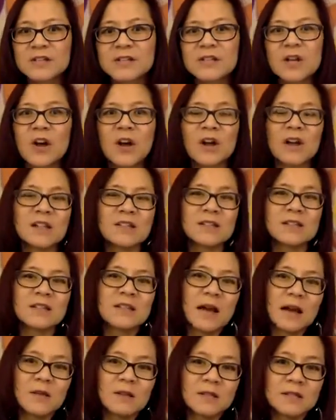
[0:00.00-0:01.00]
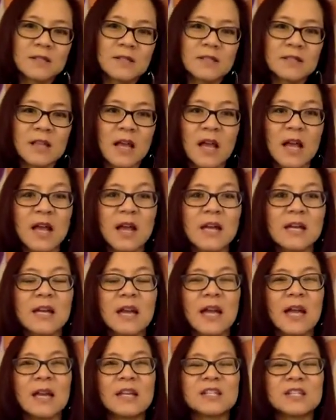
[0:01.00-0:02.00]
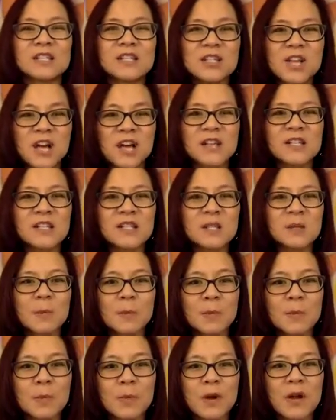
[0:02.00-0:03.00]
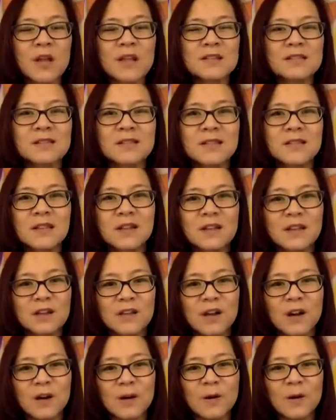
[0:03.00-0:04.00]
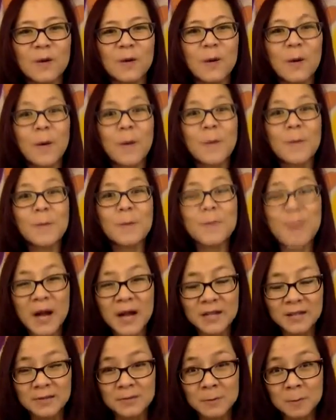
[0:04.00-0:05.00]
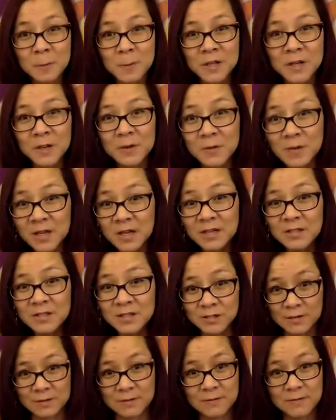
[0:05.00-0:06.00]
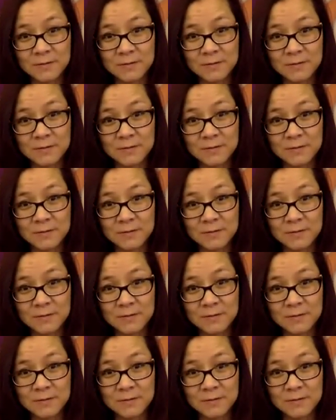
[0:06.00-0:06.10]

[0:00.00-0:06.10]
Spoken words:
toss doubts aside, and just press the go button when you need to?